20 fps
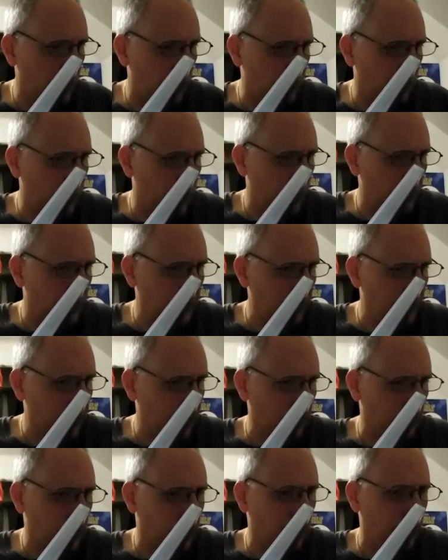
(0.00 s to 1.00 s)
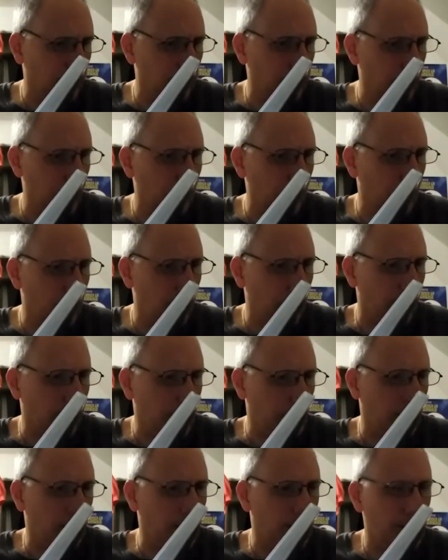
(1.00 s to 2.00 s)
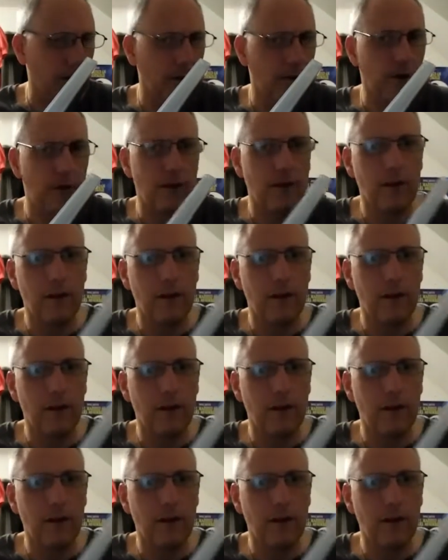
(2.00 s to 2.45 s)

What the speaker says: or 3 seasons of Barney Miller.